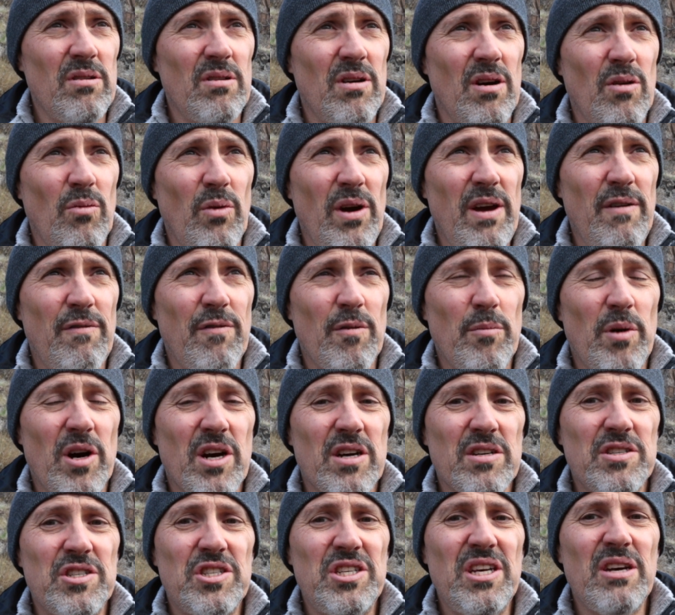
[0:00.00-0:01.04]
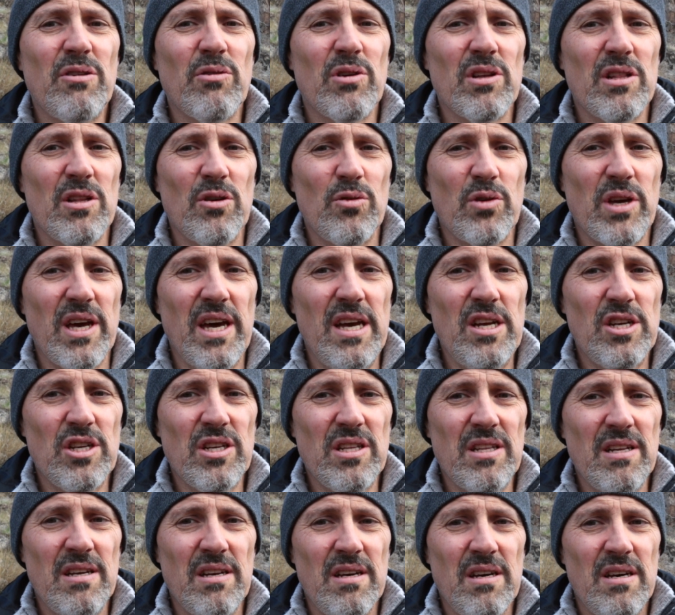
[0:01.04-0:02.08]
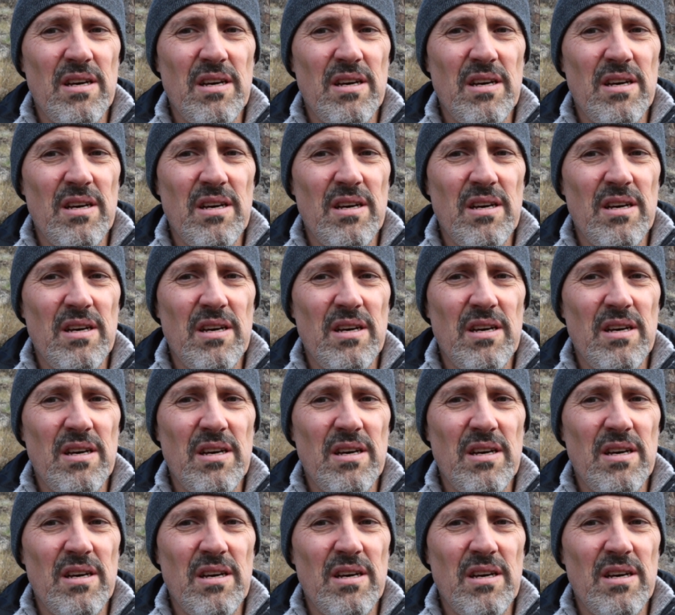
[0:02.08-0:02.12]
away from our secret location,